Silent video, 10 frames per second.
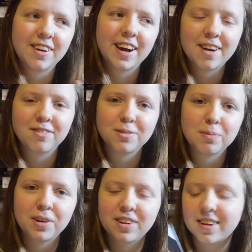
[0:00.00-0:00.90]
I have to
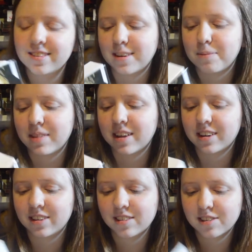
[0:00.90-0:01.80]
put her last name in there
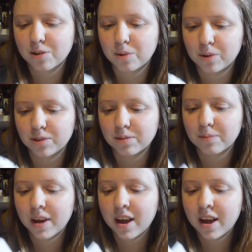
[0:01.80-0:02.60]
because it's so awesome.